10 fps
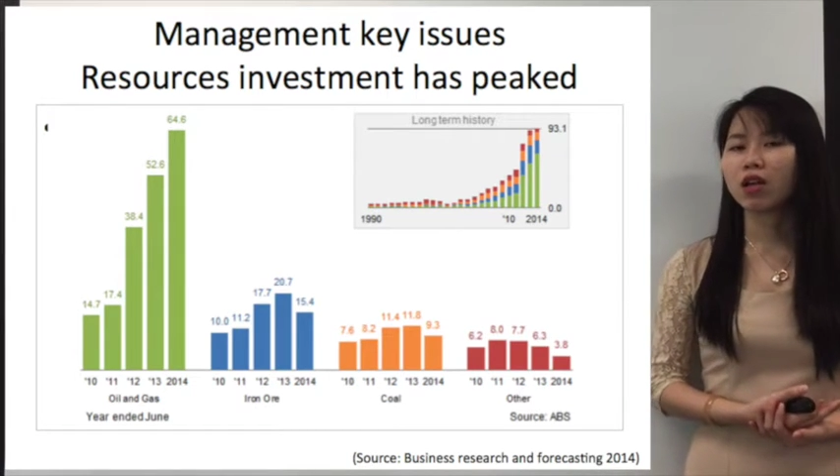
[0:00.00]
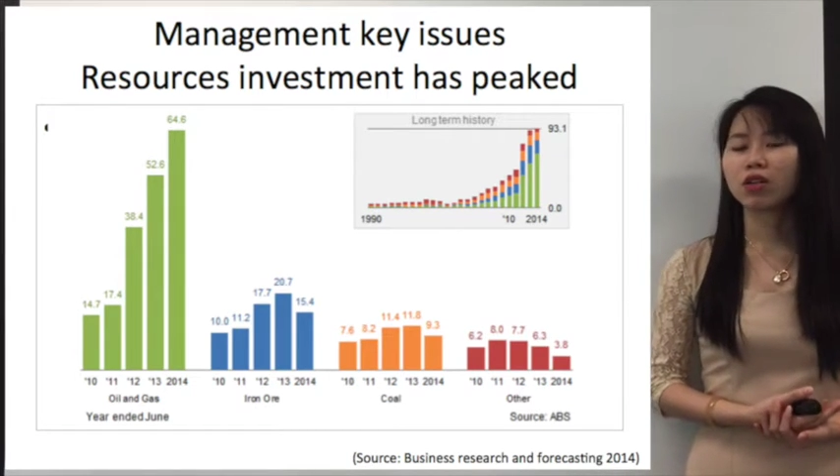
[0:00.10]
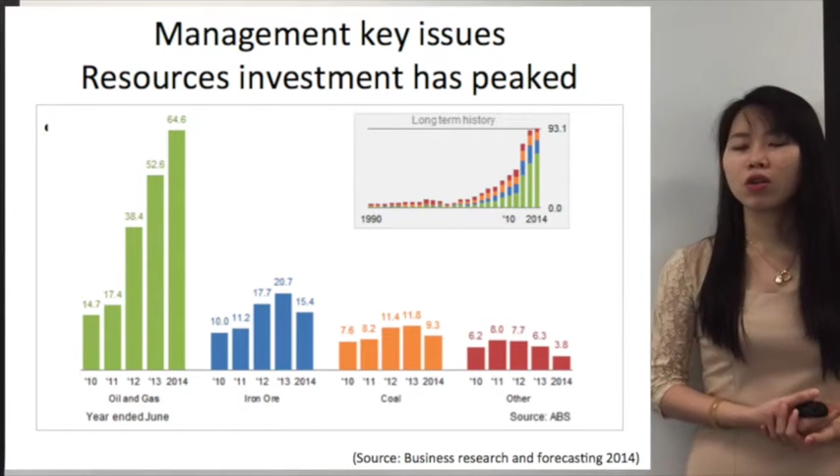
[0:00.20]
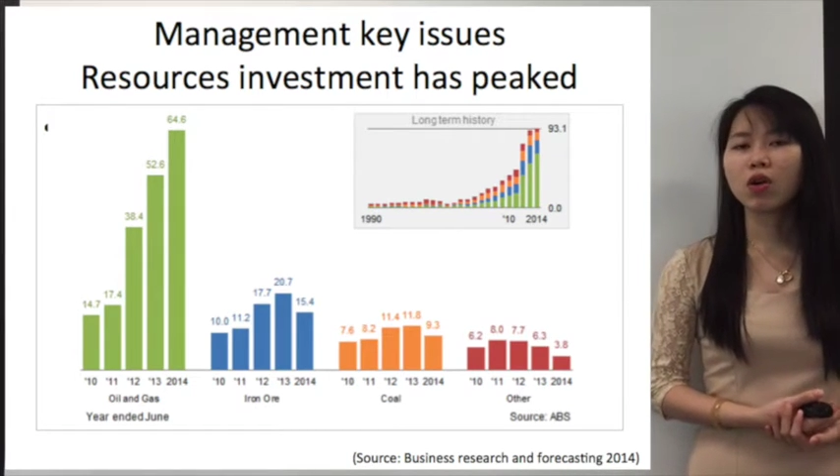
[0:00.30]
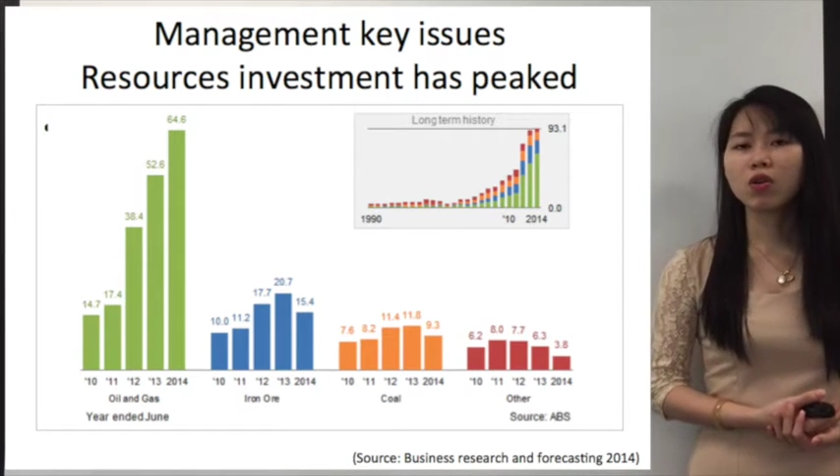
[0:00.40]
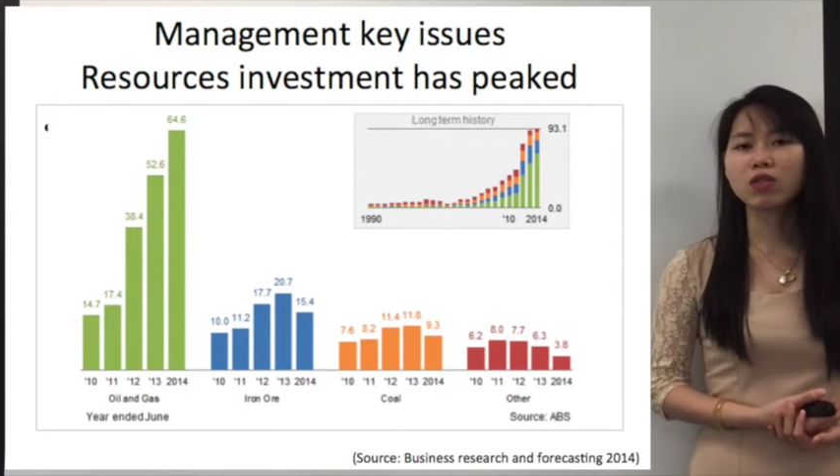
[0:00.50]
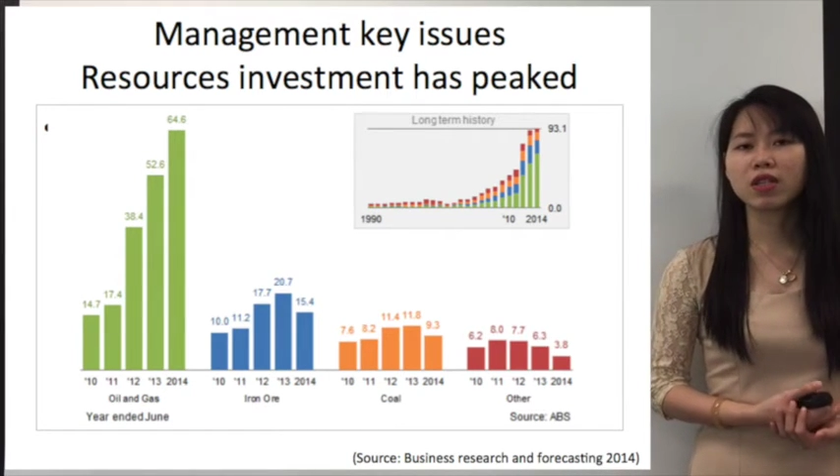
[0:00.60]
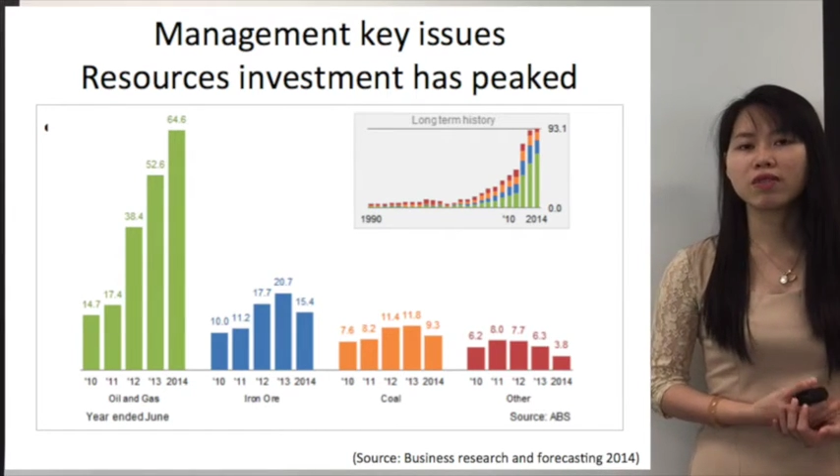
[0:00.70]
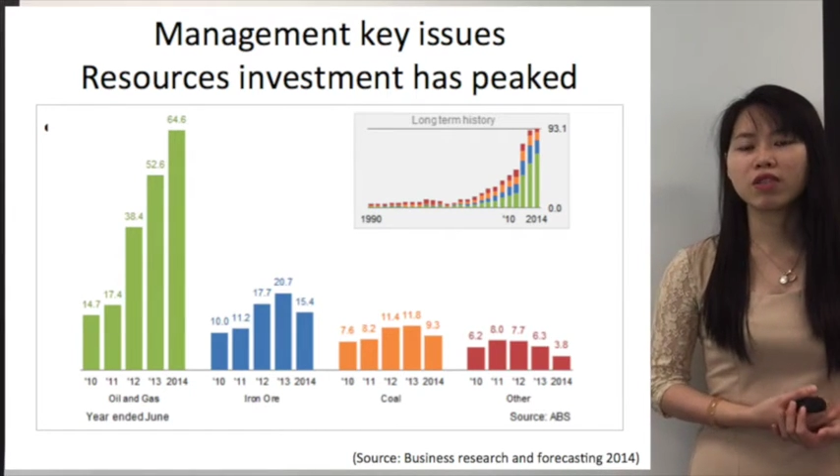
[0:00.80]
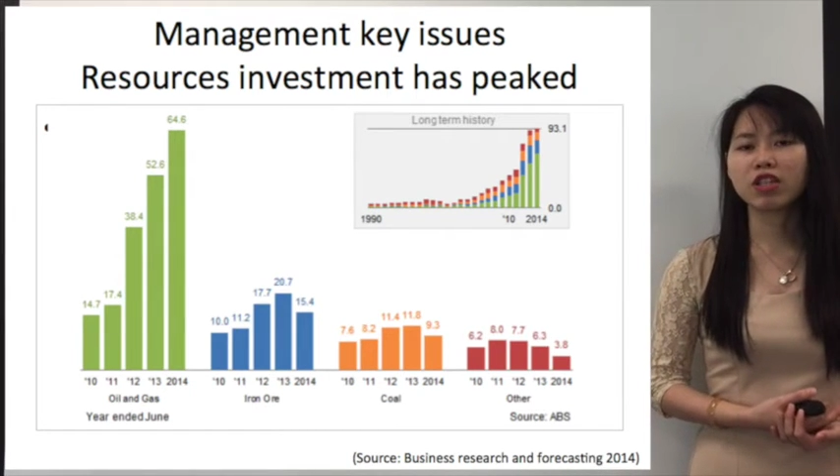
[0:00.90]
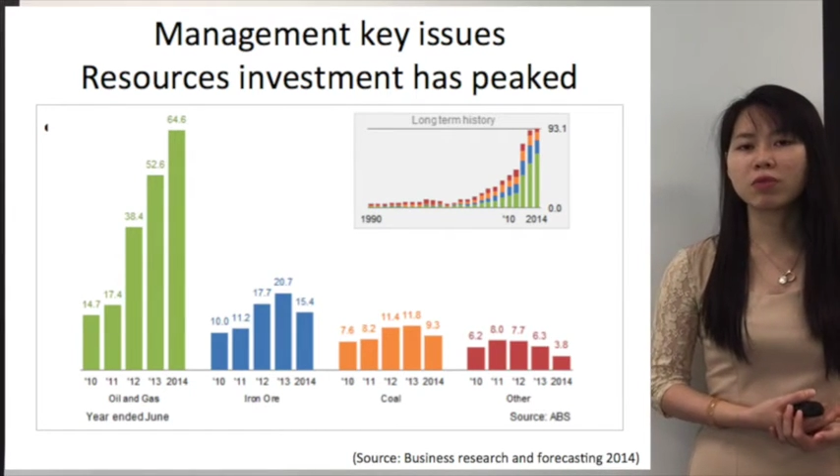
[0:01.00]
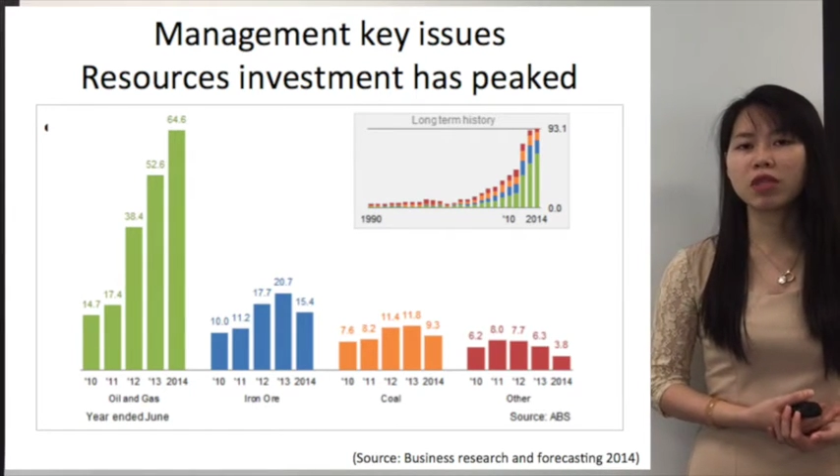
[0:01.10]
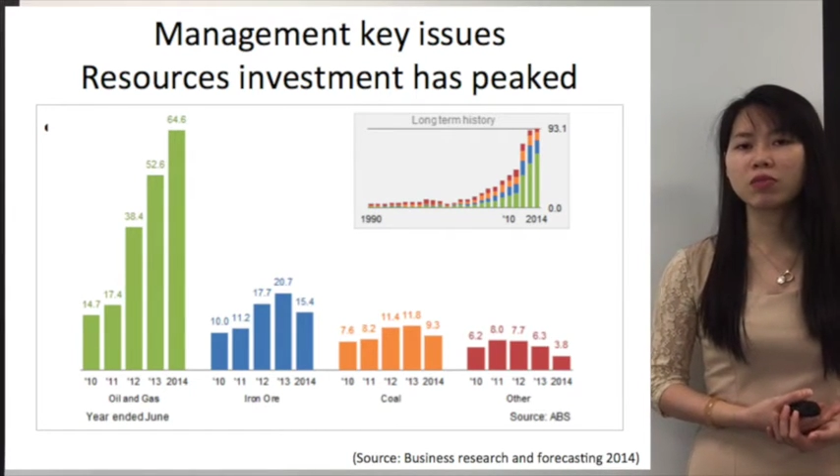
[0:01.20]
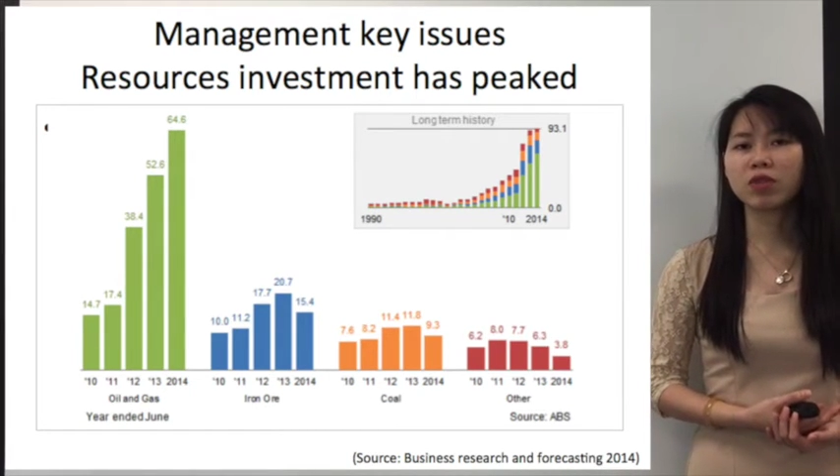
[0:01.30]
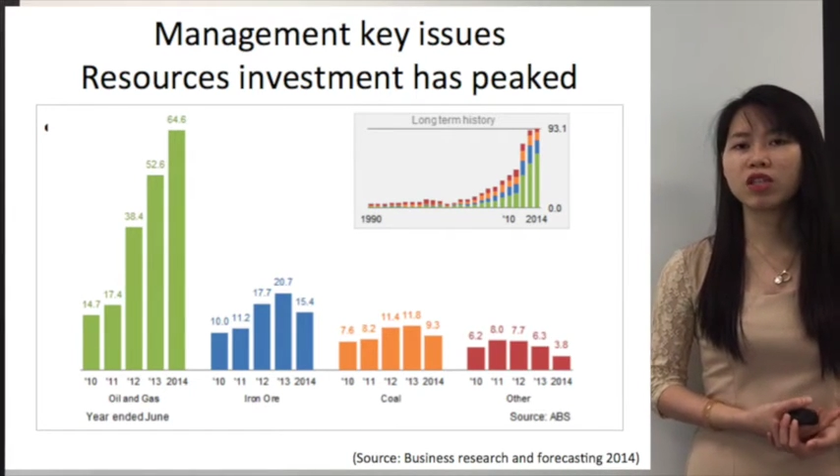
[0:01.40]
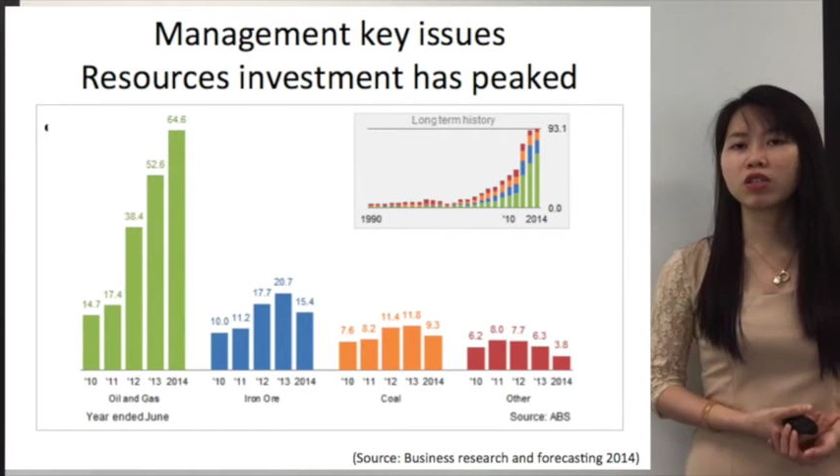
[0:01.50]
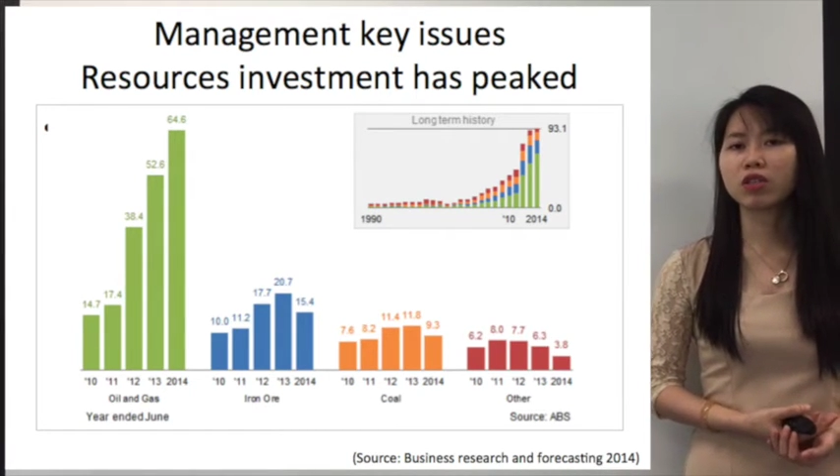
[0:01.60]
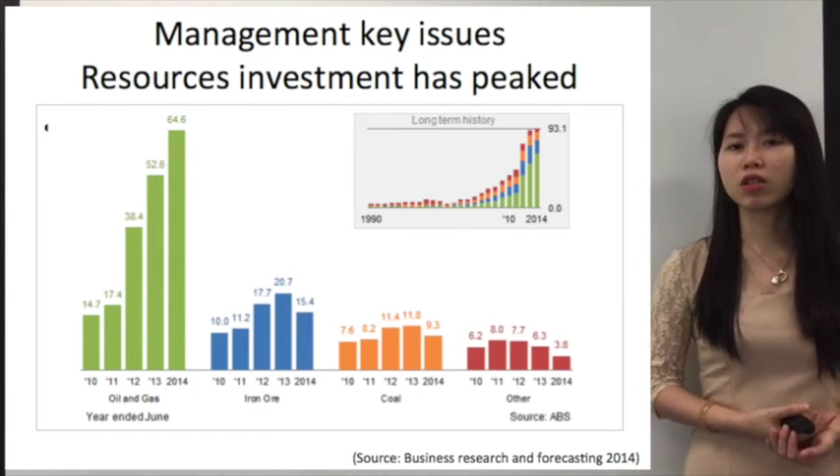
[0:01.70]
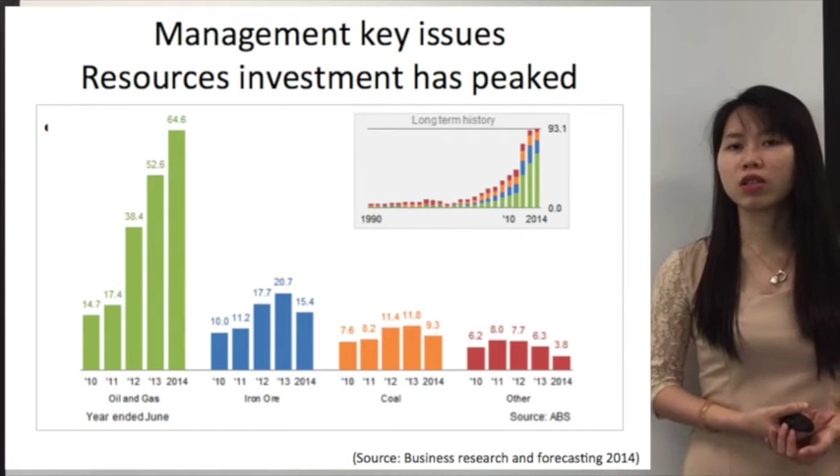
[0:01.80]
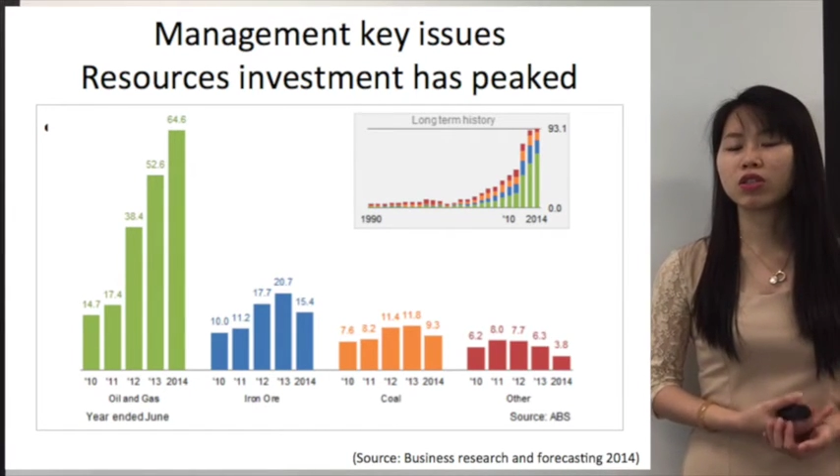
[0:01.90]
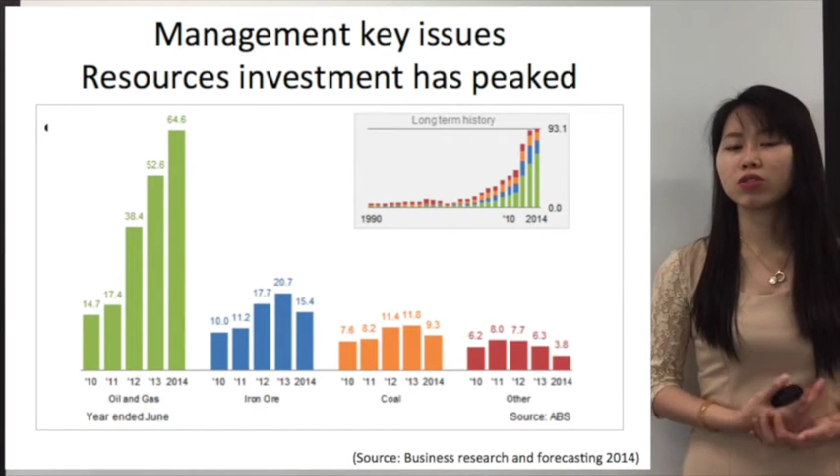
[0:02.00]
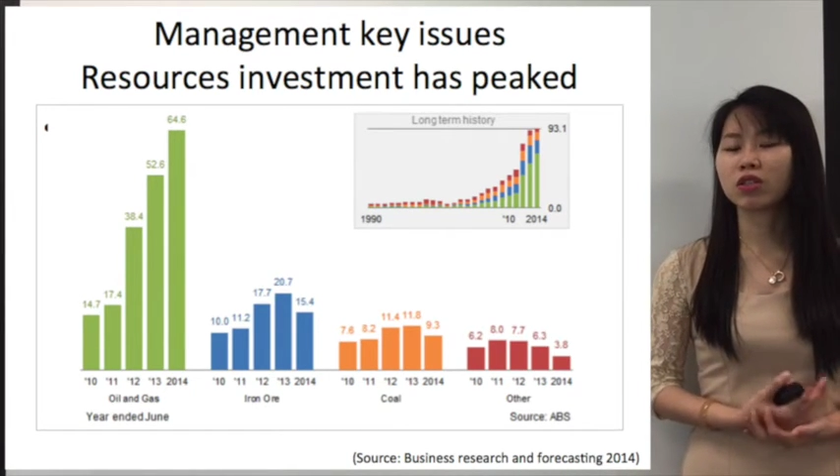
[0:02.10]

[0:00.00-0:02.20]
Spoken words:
The coal's investment peaked in